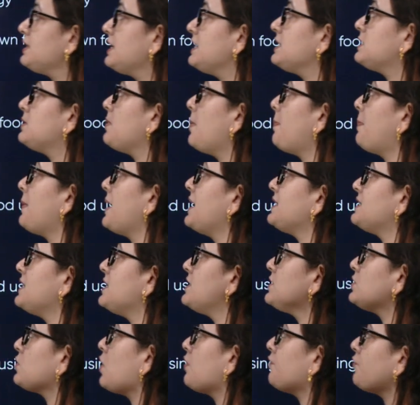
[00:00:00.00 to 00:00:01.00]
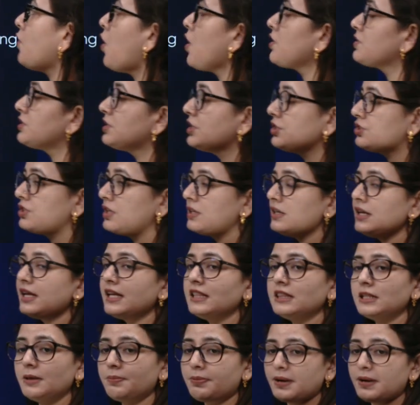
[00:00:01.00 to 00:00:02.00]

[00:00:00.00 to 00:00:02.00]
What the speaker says: is a presence of oxygen. In the